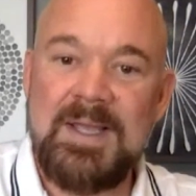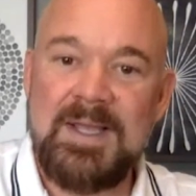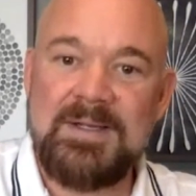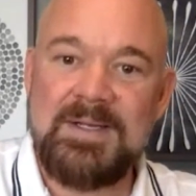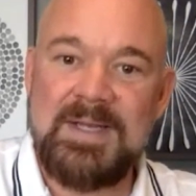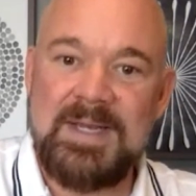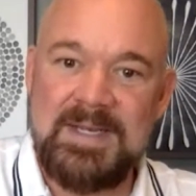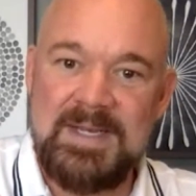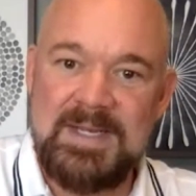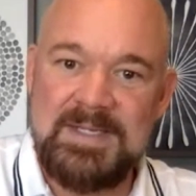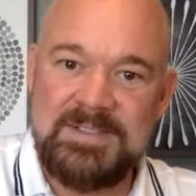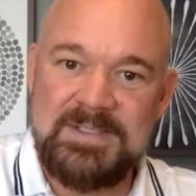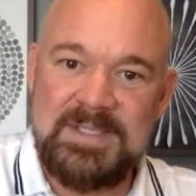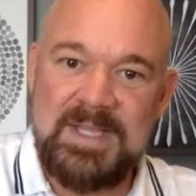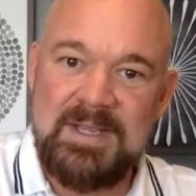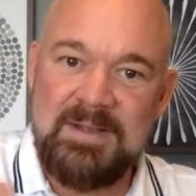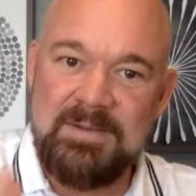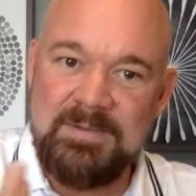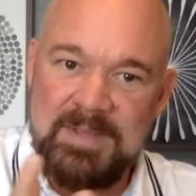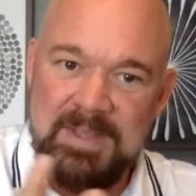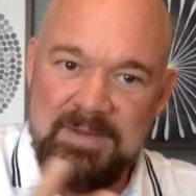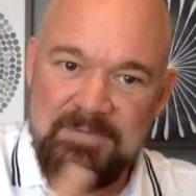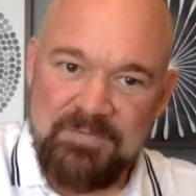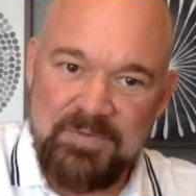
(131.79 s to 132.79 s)
And it is,
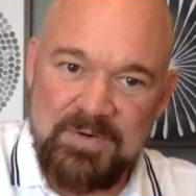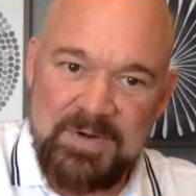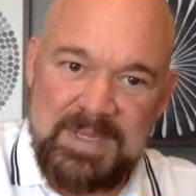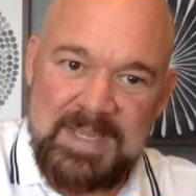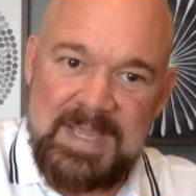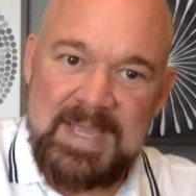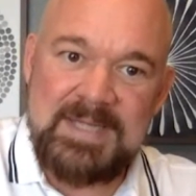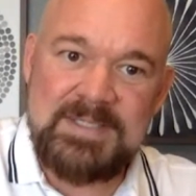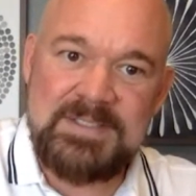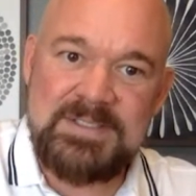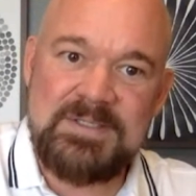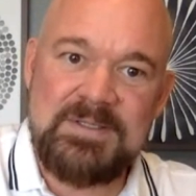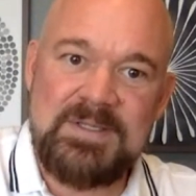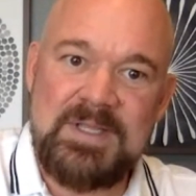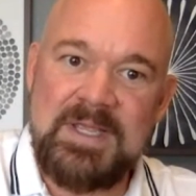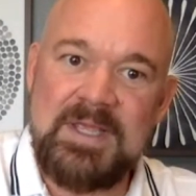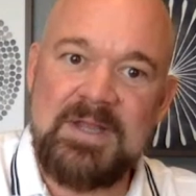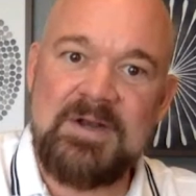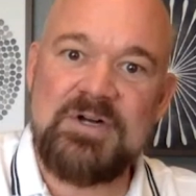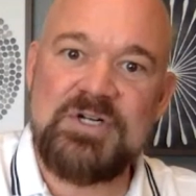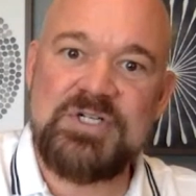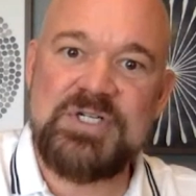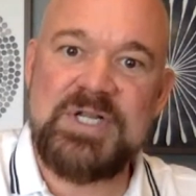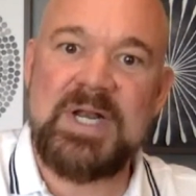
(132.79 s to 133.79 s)
they, they forget
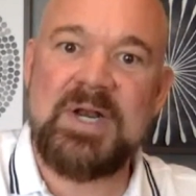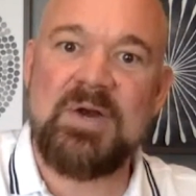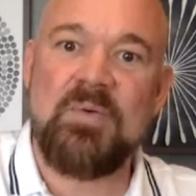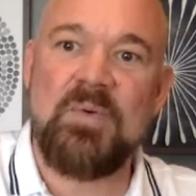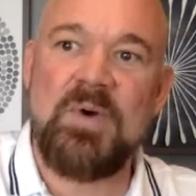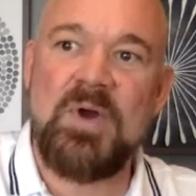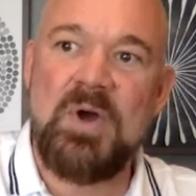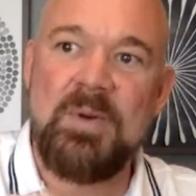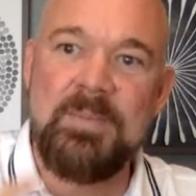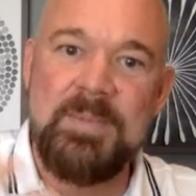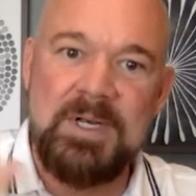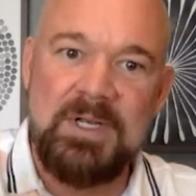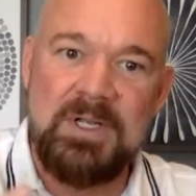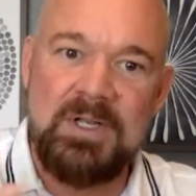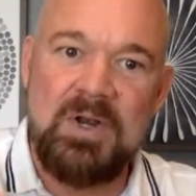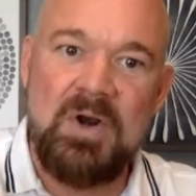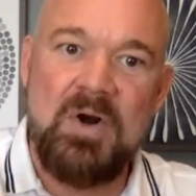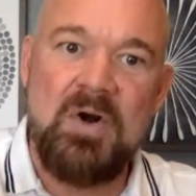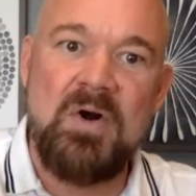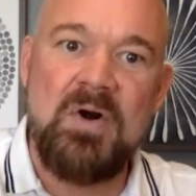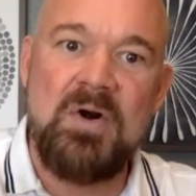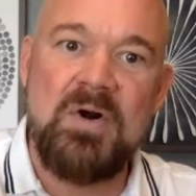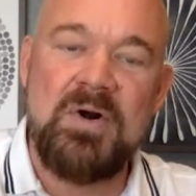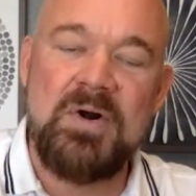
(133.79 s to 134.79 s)
the energetic realm and
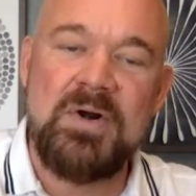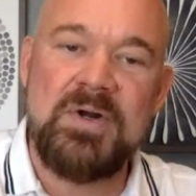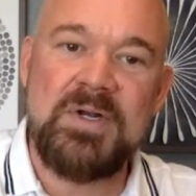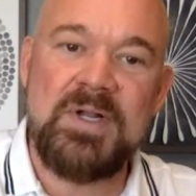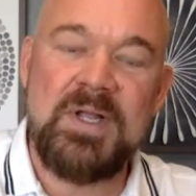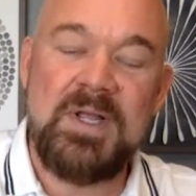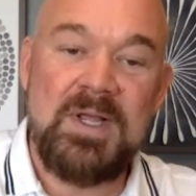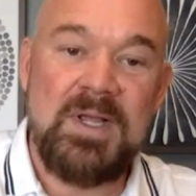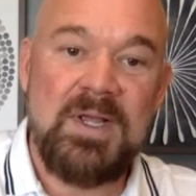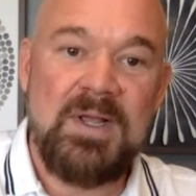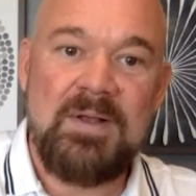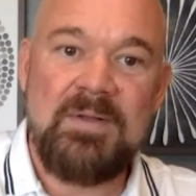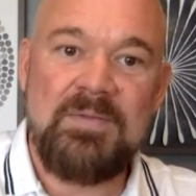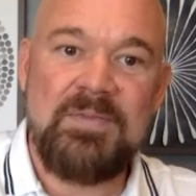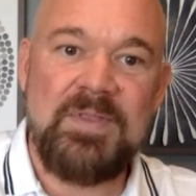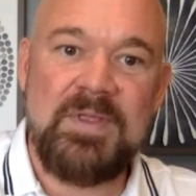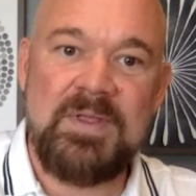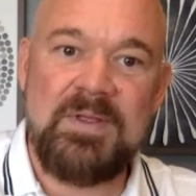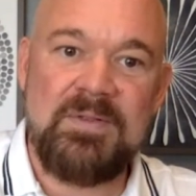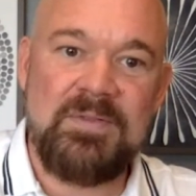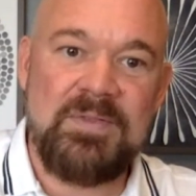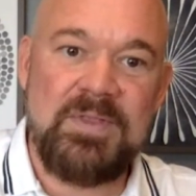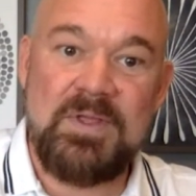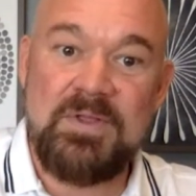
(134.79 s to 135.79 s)
learn
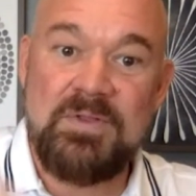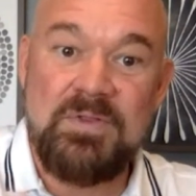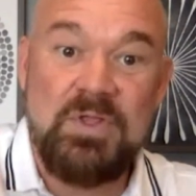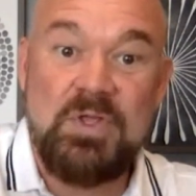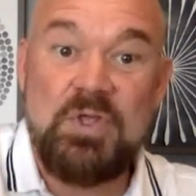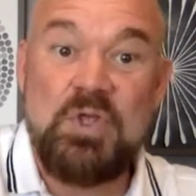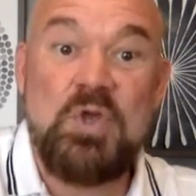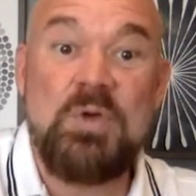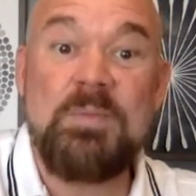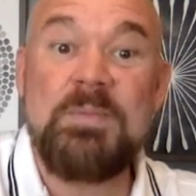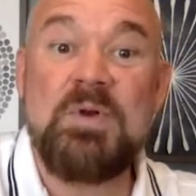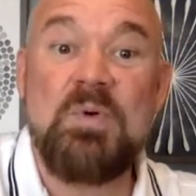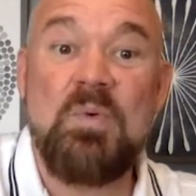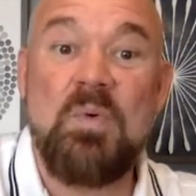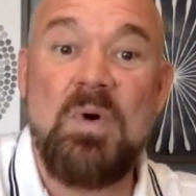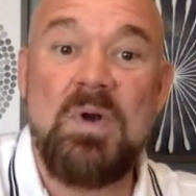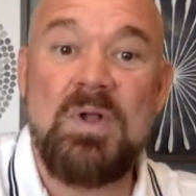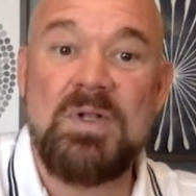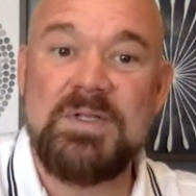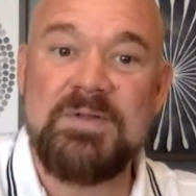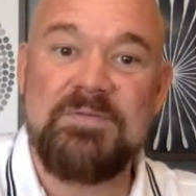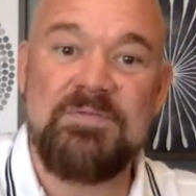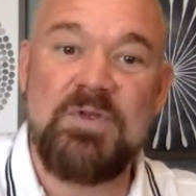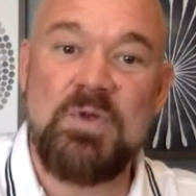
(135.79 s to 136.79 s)
the, the, the human
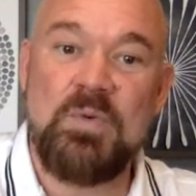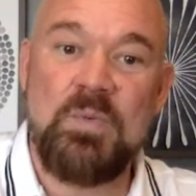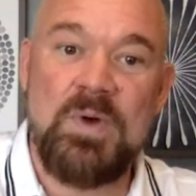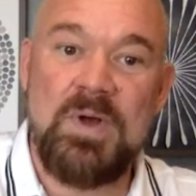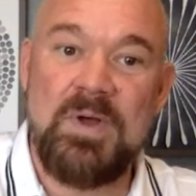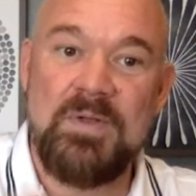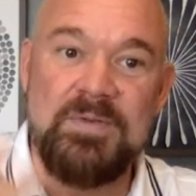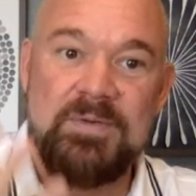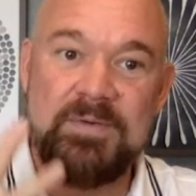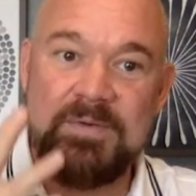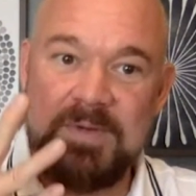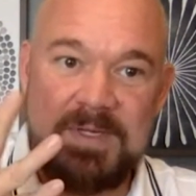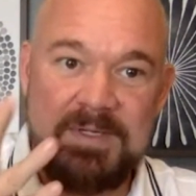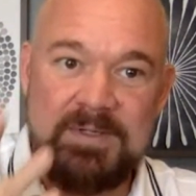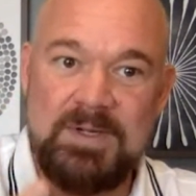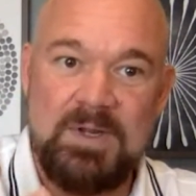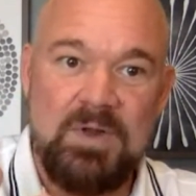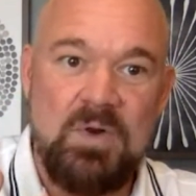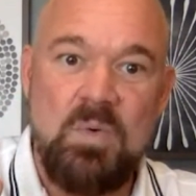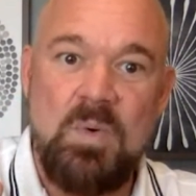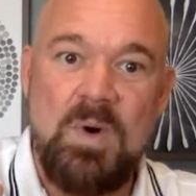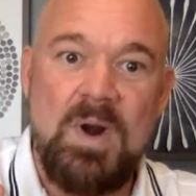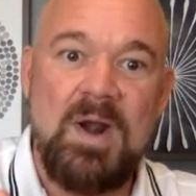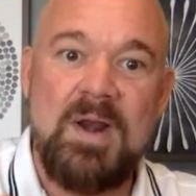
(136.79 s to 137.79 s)
world, if you will, the,
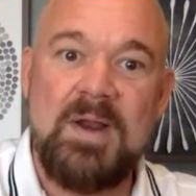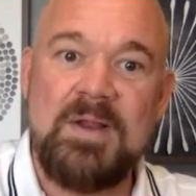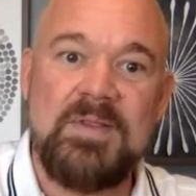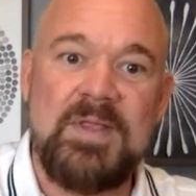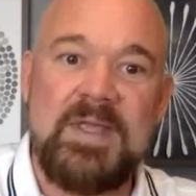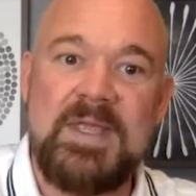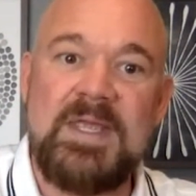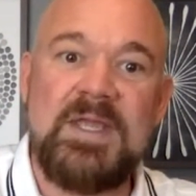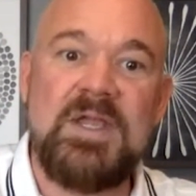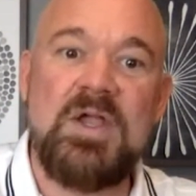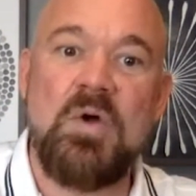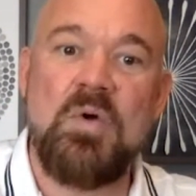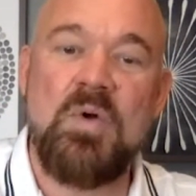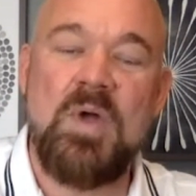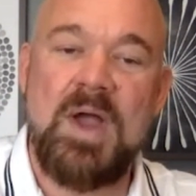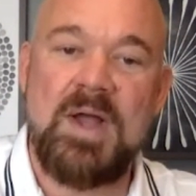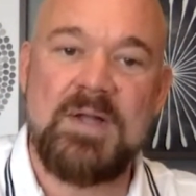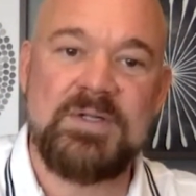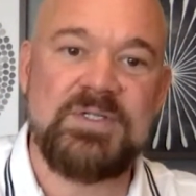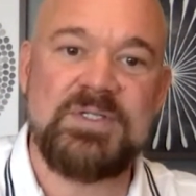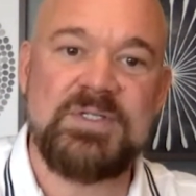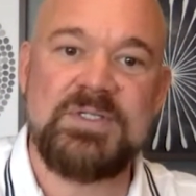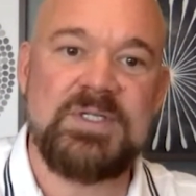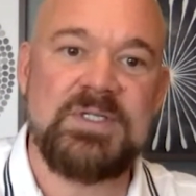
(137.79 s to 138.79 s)
acquiring the
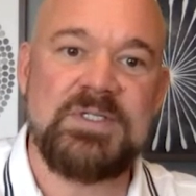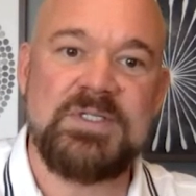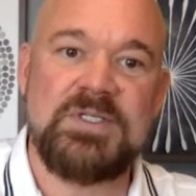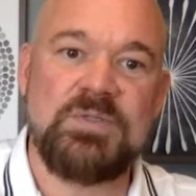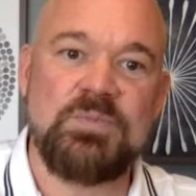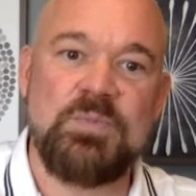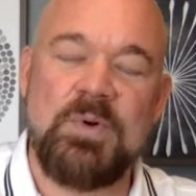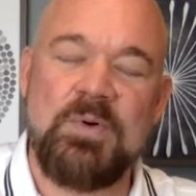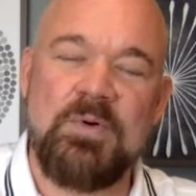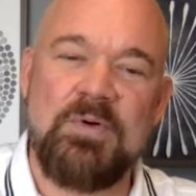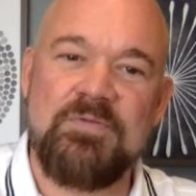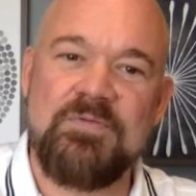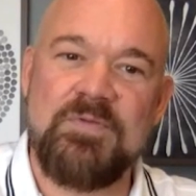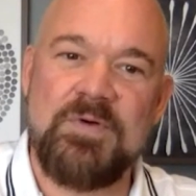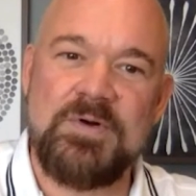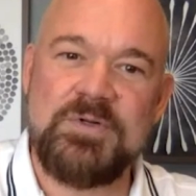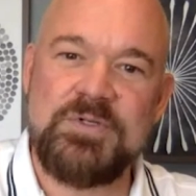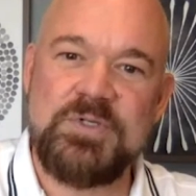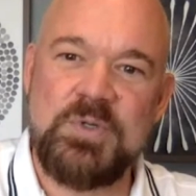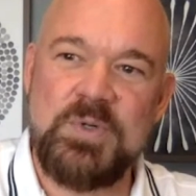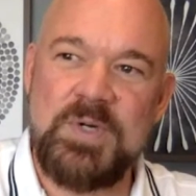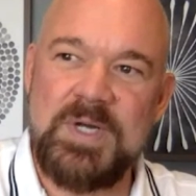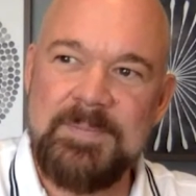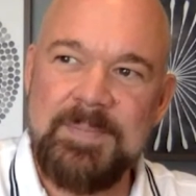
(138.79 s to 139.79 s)
ego consciousness, as we
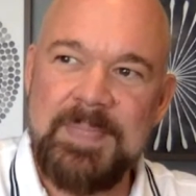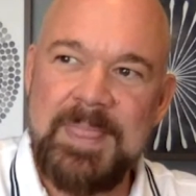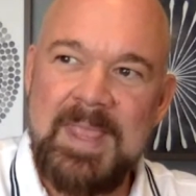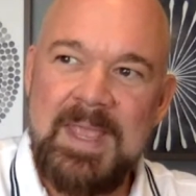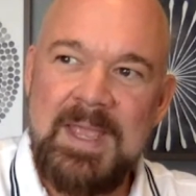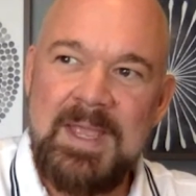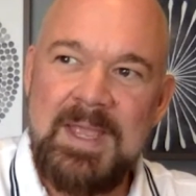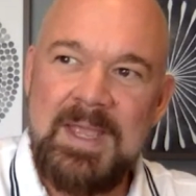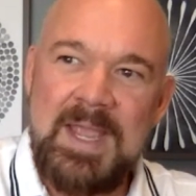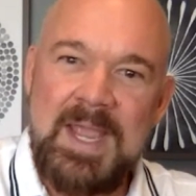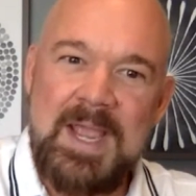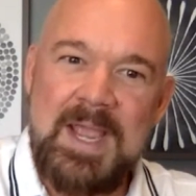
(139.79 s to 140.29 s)
refer to it.